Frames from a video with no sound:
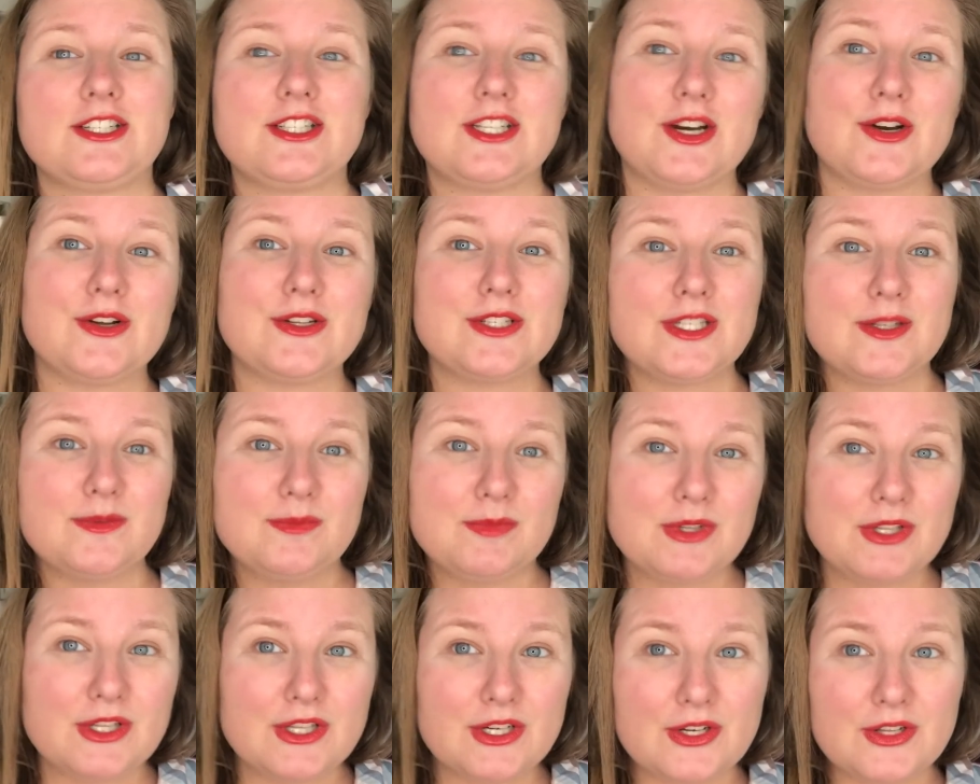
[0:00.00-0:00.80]

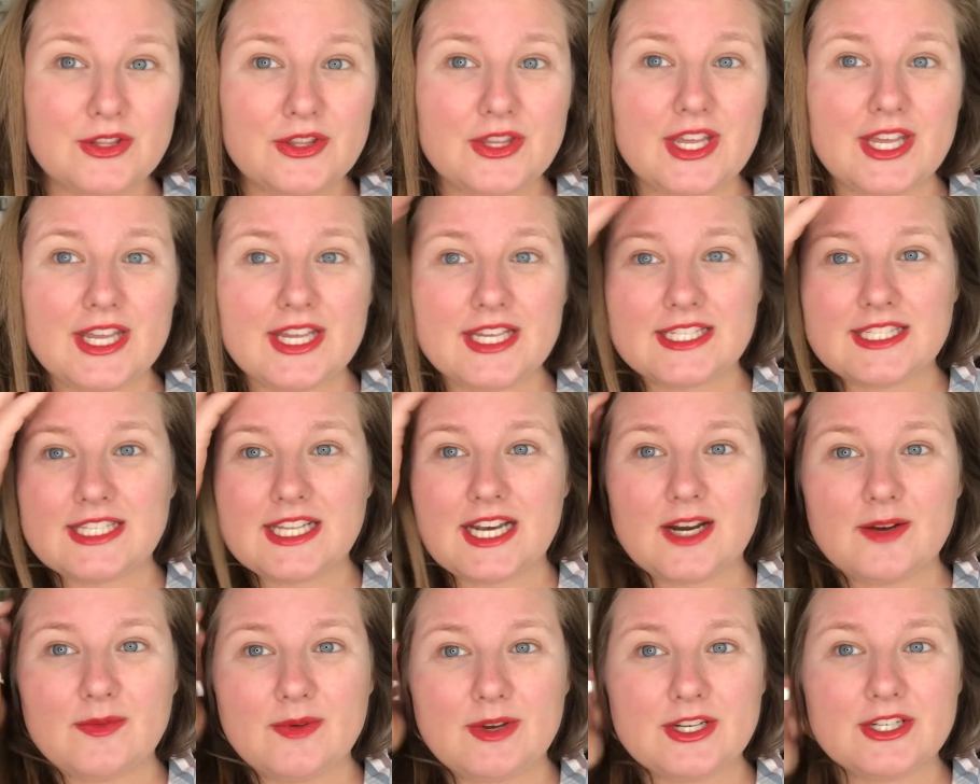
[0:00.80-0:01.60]
simple little things that
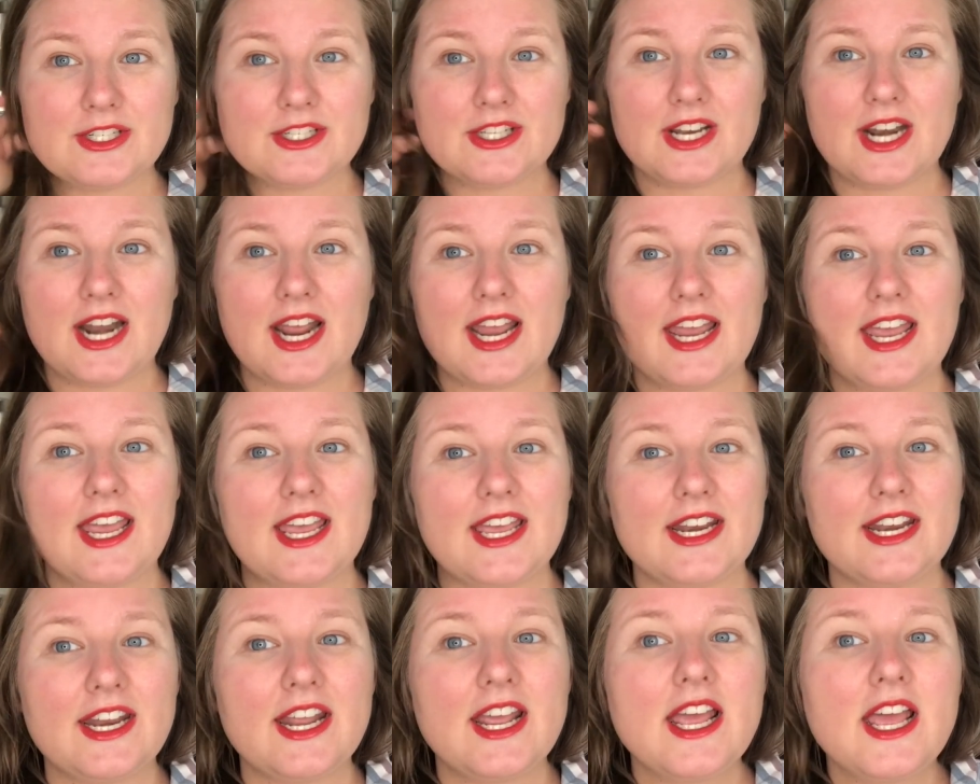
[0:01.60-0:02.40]
I wish that I
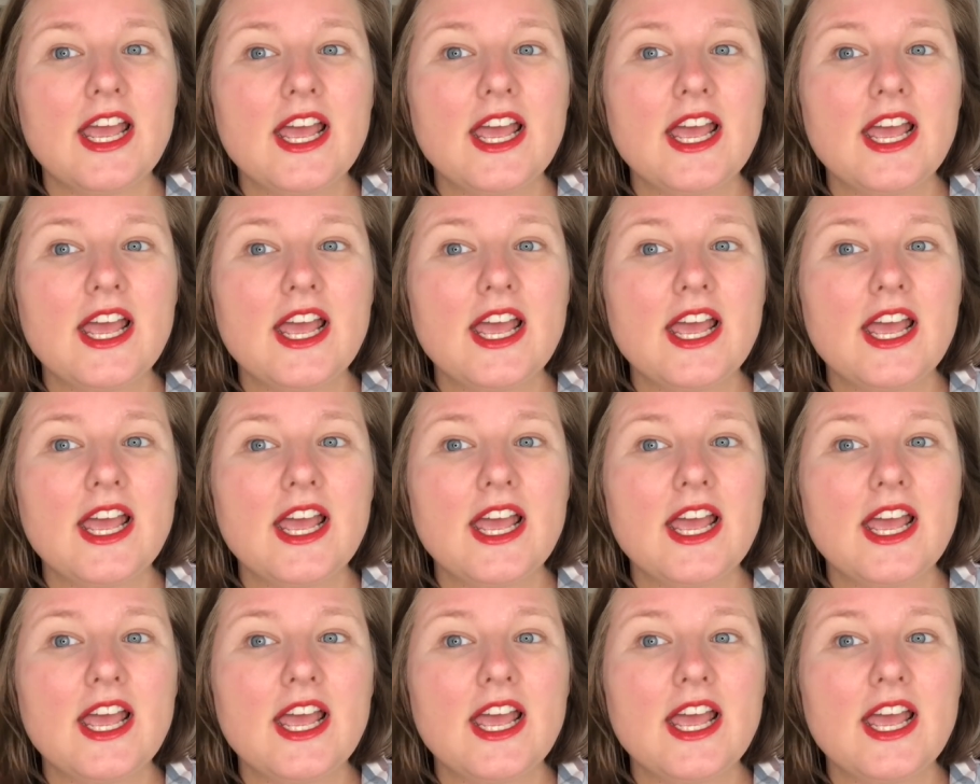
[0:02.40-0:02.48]
had